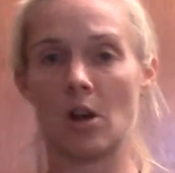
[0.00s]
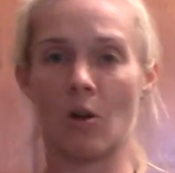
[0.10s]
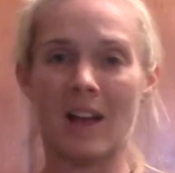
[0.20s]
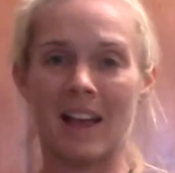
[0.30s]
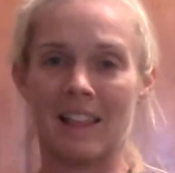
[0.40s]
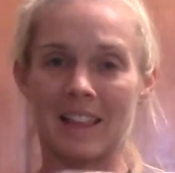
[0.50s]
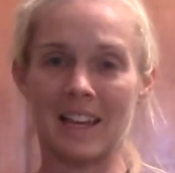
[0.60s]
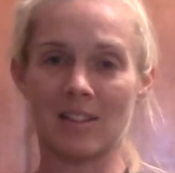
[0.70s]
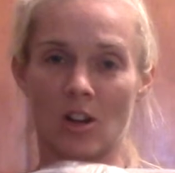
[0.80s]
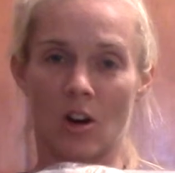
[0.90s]
So
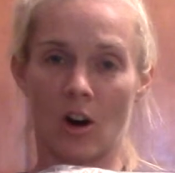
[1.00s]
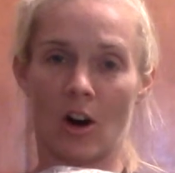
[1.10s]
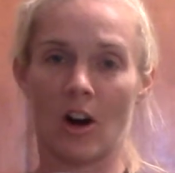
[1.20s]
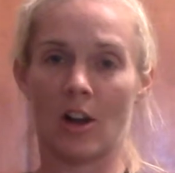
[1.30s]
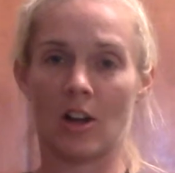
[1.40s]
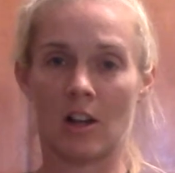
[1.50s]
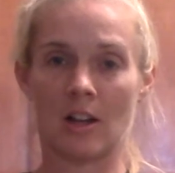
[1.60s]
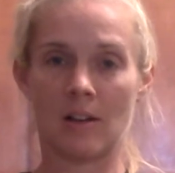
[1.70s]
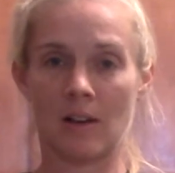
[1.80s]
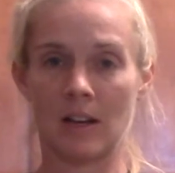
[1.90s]
these are,
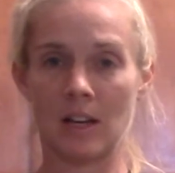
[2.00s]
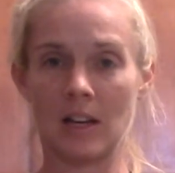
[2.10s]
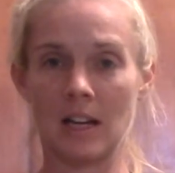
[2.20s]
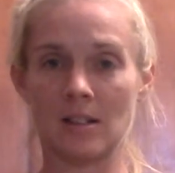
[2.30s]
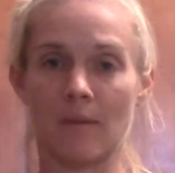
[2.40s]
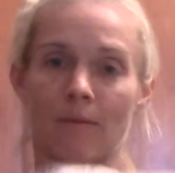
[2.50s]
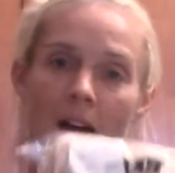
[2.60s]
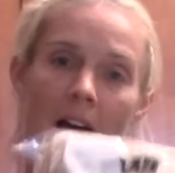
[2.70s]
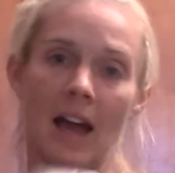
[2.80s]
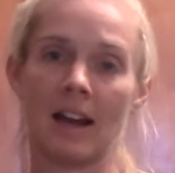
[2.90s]
you need some
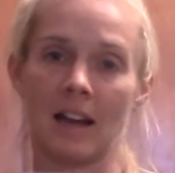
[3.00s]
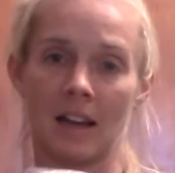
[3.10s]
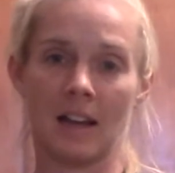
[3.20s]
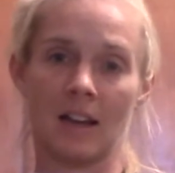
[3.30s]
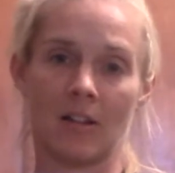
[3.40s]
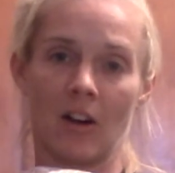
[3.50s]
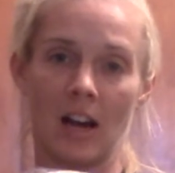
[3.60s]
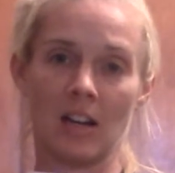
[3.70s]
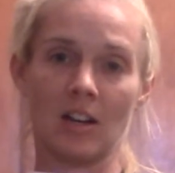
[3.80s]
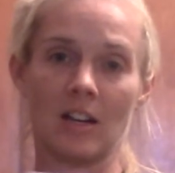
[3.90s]
fat, right?